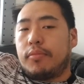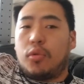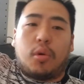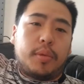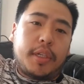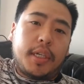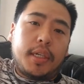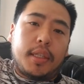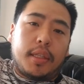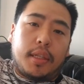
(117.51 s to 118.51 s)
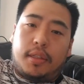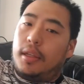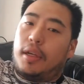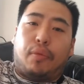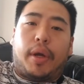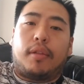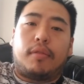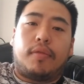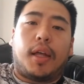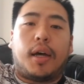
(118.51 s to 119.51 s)
Normally, it's like a regular
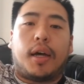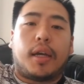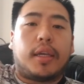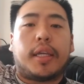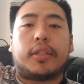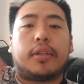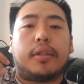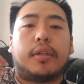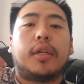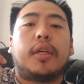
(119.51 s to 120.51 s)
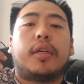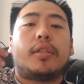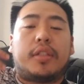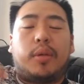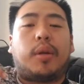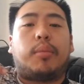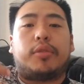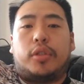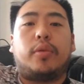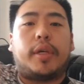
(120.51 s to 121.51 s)
vlog. You get to see what I'm
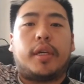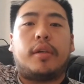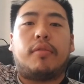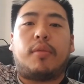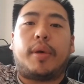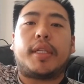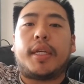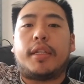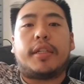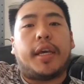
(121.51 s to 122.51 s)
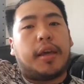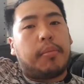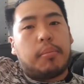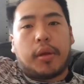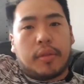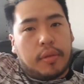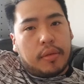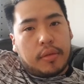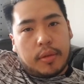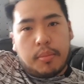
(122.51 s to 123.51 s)
doing from my day to day, month
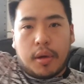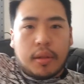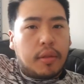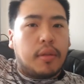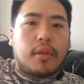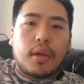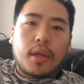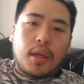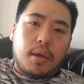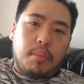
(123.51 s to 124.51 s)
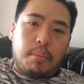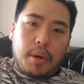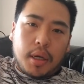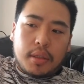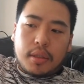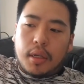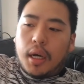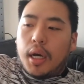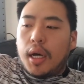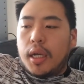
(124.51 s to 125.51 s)
to month. But
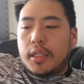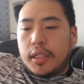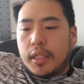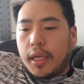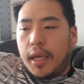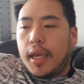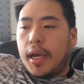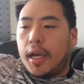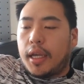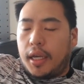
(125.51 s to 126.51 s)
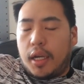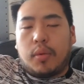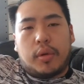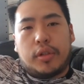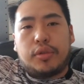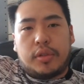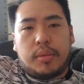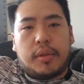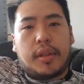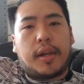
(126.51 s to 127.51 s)
today, I kind of want to do
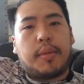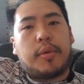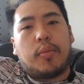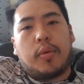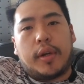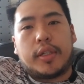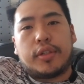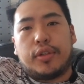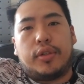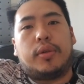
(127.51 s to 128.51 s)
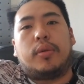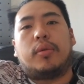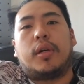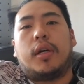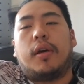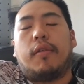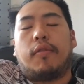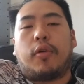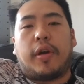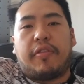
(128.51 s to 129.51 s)
something that I've been wanting to do
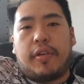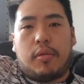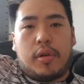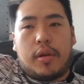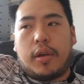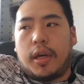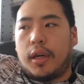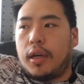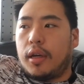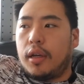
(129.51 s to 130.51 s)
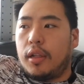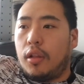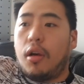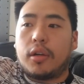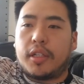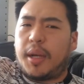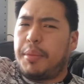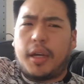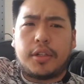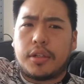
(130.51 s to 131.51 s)
for a very long time.
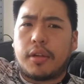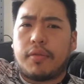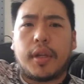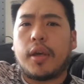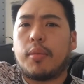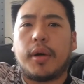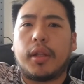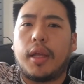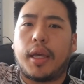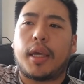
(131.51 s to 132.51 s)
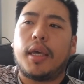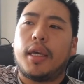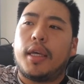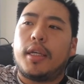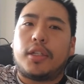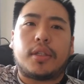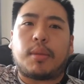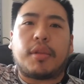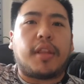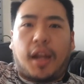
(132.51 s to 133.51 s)
Not just on video, but like just
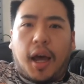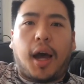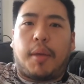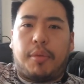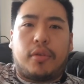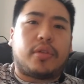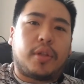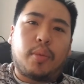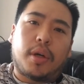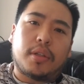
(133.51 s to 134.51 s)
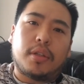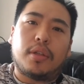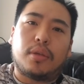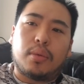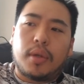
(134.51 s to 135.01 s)
something that I personally wanted to do.